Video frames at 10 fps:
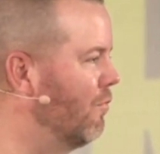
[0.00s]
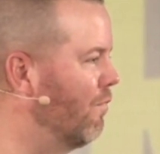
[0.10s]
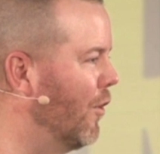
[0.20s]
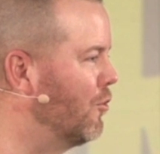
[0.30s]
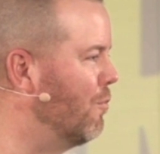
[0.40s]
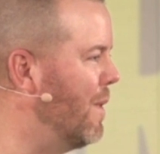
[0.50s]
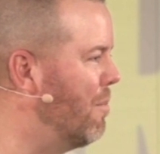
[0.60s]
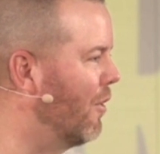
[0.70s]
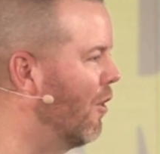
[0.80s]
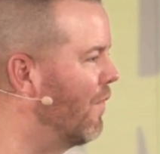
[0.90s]
First two
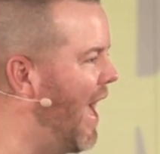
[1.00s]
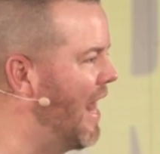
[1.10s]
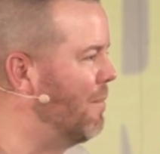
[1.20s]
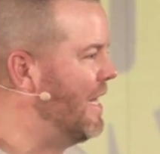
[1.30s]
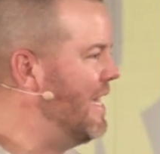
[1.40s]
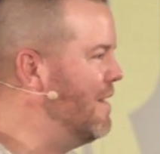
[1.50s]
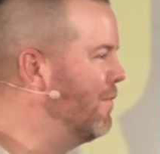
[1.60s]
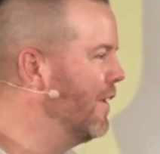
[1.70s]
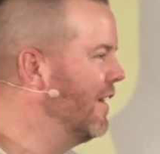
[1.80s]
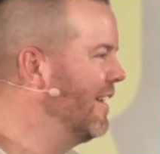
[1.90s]
people on earth, Adam and
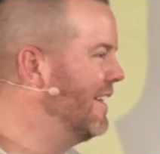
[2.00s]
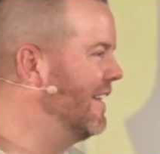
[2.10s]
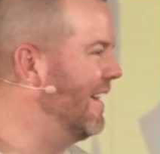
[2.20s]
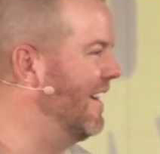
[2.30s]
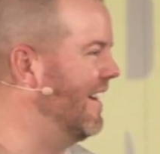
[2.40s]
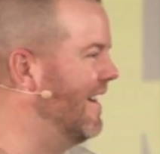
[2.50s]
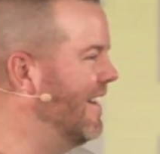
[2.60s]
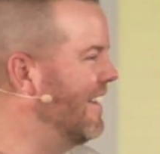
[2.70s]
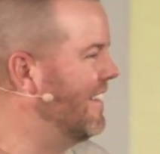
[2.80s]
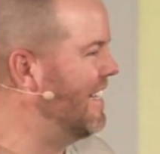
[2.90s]
Eve,
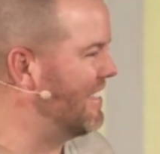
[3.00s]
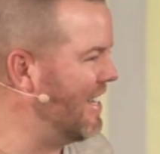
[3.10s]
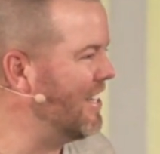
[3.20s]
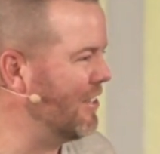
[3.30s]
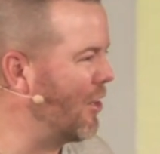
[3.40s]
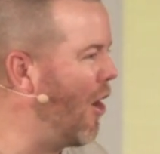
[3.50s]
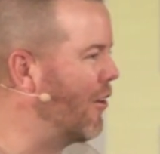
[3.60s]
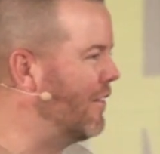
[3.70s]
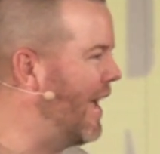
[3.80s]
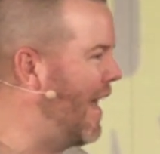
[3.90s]
they sinned in the
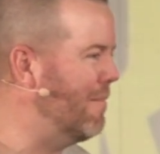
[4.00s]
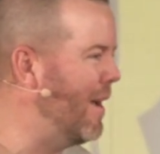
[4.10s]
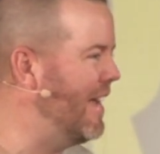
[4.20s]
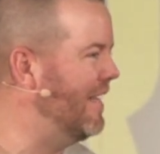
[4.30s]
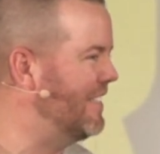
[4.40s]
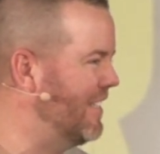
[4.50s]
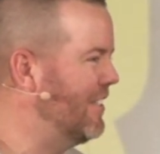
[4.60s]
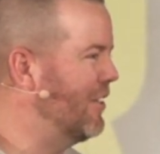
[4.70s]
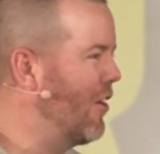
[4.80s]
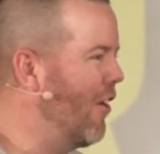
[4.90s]
garden. They had it made. They sinned
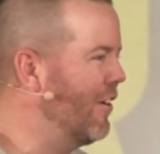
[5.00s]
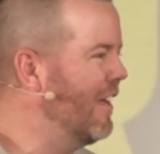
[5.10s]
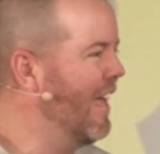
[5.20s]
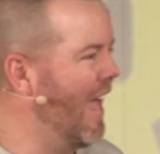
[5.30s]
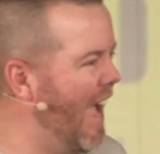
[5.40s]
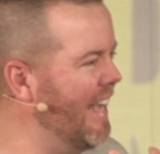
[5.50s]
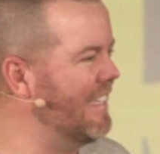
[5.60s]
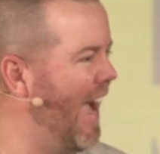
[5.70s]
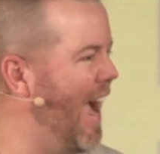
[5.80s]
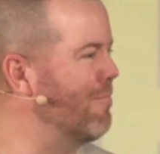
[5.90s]
in the garden, ate
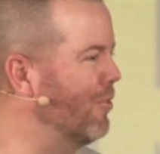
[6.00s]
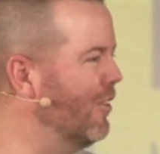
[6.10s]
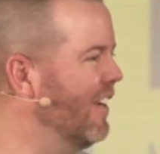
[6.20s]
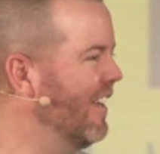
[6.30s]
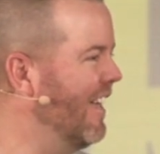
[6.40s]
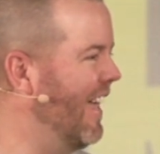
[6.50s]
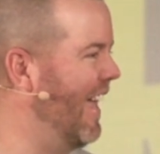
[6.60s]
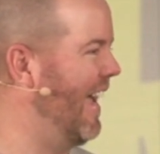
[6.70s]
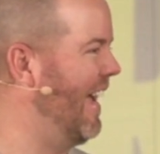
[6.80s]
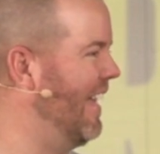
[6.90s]
the apple,
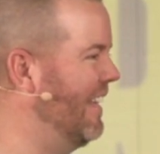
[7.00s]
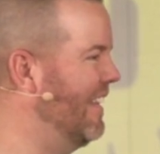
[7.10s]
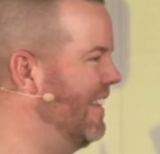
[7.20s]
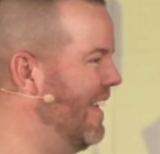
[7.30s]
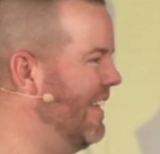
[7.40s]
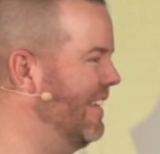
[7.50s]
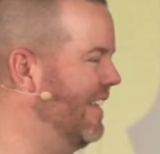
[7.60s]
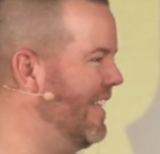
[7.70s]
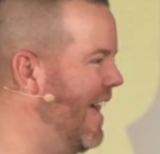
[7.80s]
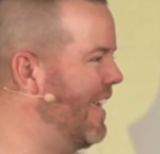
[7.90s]
and then
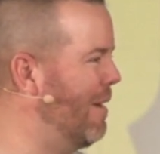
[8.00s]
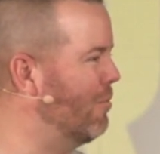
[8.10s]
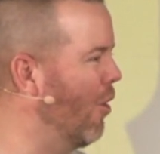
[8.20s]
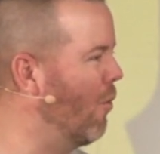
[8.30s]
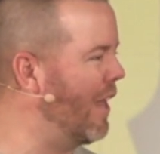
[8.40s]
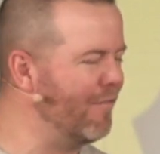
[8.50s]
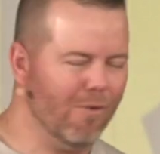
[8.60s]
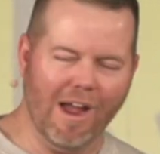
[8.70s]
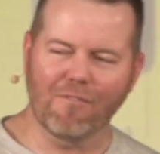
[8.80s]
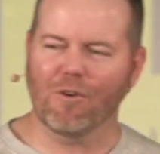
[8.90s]
the debt kept growing. Have
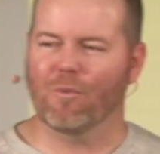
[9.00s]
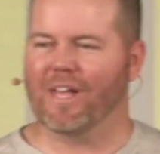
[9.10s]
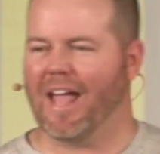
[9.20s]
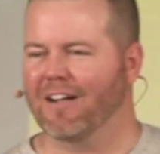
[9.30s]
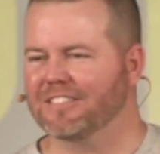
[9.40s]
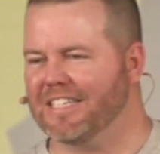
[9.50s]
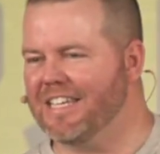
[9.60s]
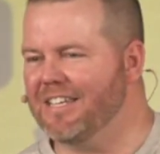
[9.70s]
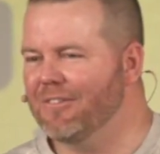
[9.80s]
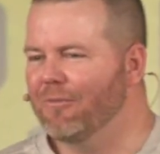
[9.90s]
you ever went out to
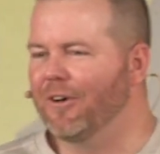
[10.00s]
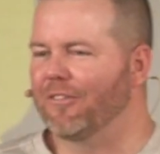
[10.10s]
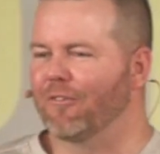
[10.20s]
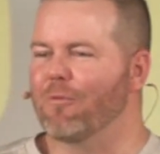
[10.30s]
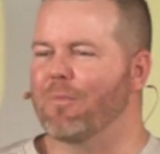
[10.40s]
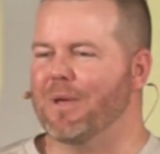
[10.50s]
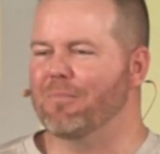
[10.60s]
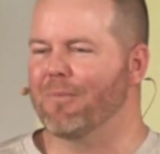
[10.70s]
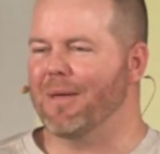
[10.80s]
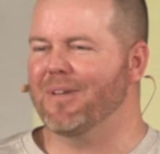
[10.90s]
eat with a group of
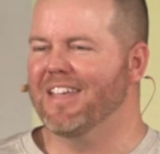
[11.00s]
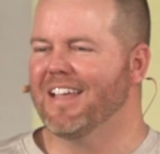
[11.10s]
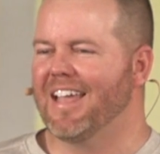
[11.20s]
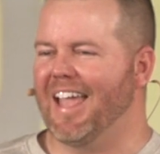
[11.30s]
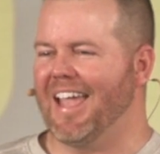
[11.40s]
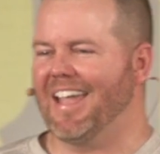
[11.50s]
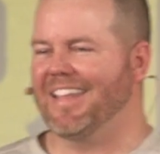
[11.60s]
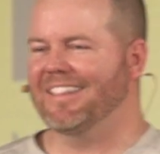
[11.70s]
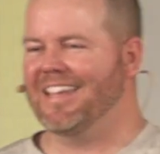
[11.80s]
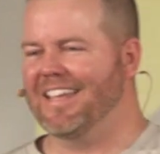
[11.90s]
people maybe,
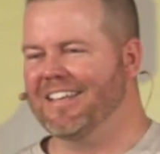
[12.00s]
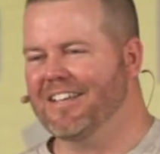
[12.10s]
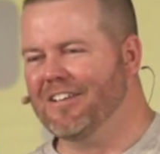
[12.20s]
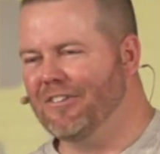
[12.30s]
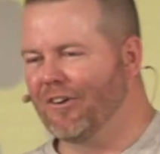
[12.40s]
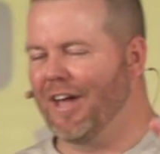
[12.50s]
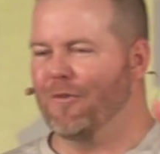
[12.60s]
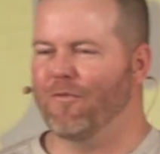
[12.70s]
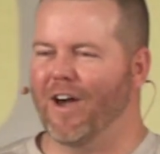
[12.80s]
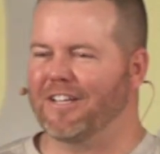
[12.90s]
and then they're kind
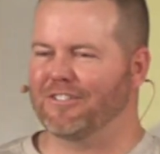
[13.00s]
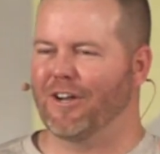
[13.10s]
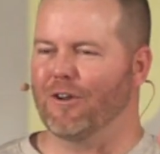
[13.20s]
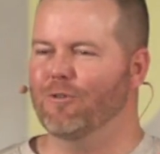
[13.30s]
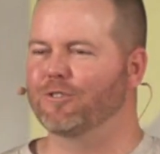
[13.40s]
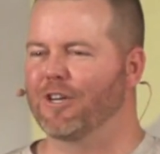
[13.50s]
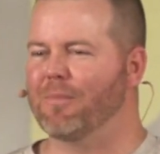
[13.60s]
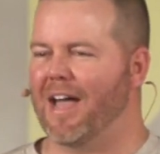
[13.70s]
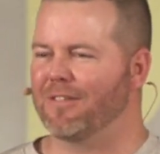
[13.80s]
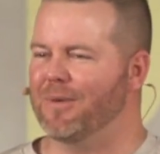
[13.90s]
of flexing on who's going to
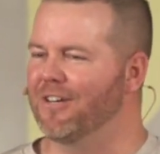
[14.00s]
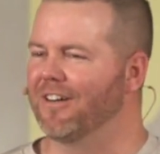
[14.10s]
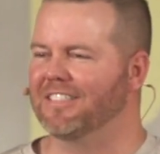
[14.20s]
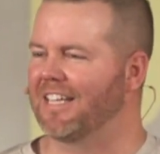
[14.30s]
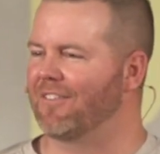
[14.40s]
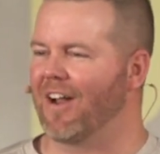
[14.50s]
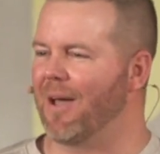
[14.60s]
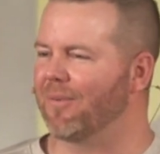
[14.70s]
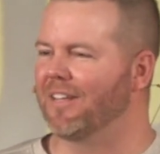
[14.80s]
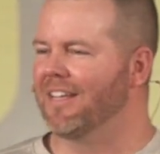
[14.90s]
buy the meal? Has that ever
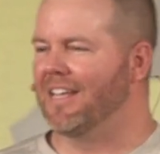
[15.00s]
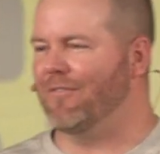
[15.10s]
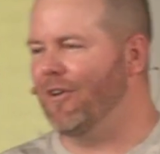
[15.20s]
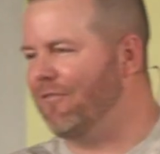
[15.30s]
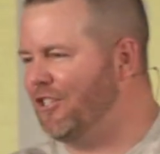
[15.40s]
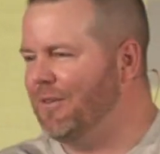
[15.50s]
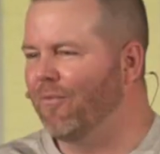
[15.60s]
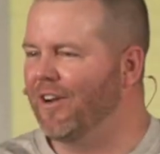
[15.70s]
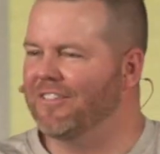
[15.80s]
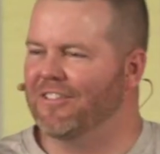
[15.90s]
happened? If you have cheap
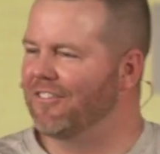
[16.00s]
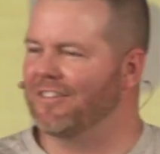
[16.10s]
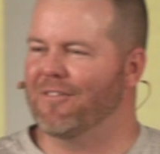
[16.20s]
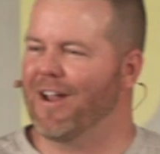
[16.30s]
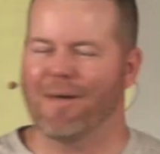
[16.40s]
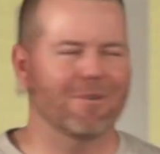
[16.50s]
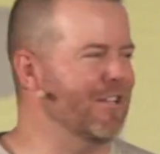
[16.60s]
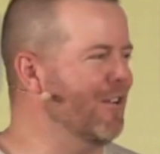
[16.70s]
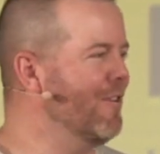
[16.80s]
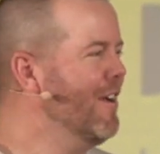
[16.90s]
friends, this has never happened
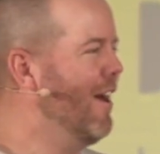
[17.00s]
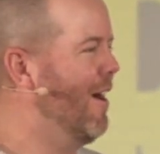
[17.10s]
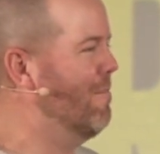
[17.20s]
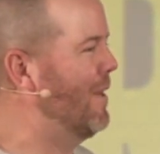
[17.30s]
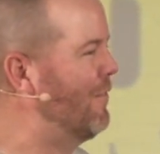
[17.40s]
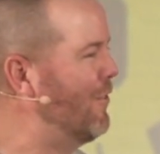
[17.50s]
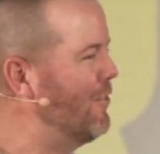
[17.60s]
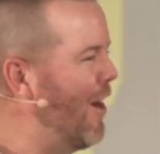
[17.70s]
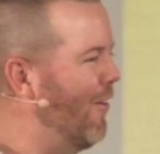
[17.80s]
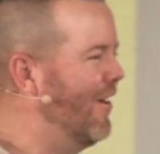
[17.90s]
to you. But if you
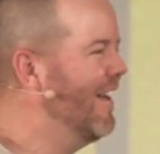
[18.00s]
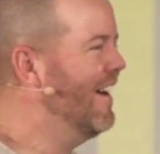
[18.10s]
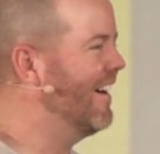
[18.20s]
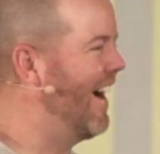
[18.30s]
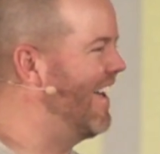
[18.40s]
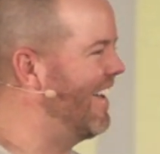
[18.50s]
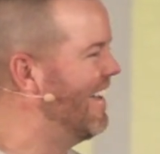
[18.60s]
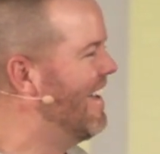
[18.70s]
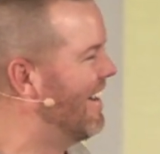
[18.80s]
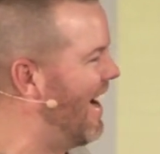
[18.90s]
don't, like
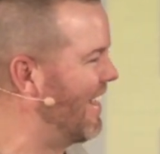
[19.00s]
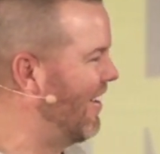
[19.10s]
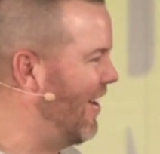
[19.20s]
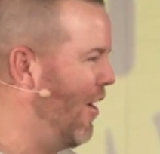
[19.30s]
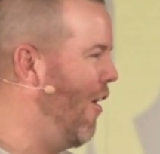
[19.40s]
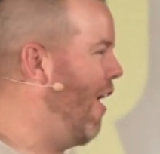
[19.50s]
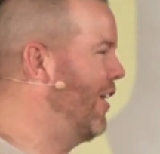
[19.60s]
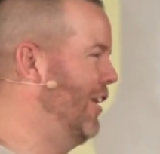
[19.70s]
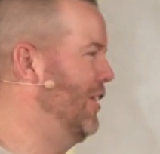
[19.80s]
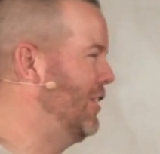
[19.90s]
they're like, oh, I'll
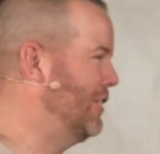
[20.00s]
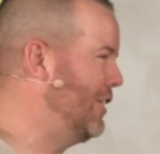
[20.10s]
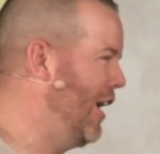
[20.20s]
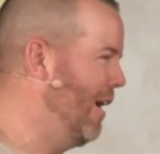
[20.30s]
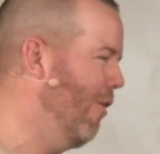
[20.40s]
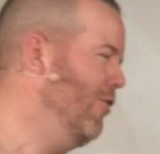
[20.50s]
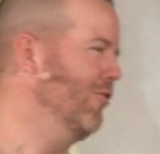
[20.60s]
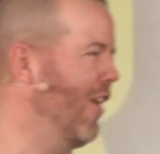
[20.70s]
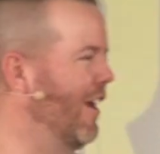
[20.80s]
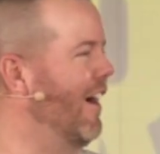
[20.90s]
get it this time. Oh,
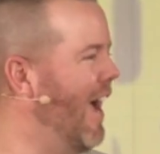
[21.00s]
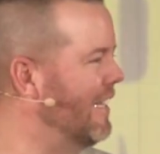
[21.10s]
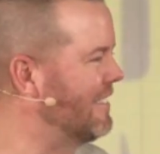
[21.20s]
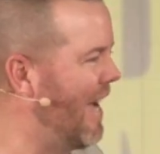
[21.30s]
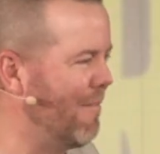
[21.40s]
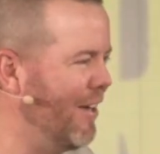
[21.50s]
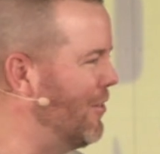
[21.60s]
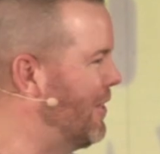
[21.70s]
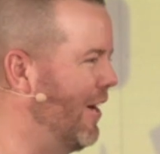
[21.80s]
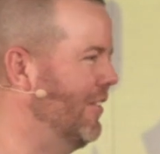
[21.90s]
you got it last time. I
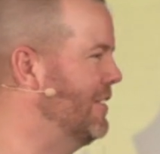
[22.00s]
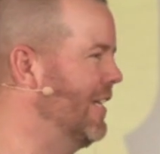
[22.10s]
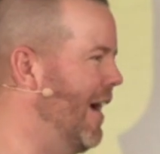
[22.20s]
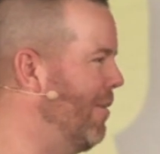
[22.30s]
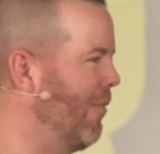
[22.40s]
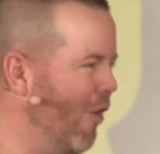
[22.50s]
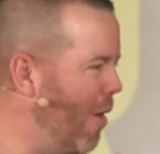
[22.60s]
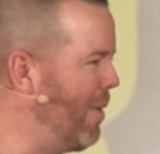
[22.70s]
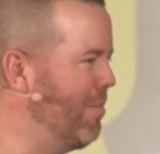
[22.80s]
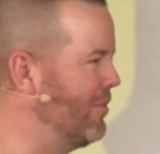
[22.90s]
do that all the time. I'll
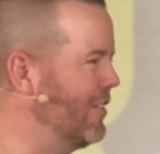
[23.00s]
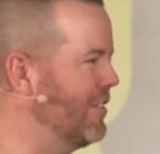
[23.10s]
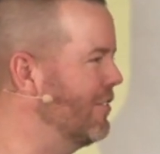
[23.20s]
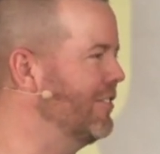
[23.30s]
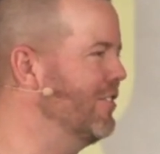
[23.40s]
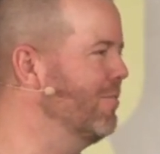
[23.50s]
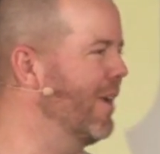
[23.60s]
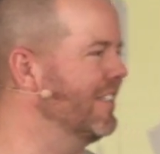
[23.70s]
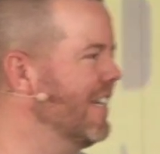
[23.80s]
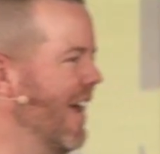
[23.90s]
rock, paper, scissors, see who pays.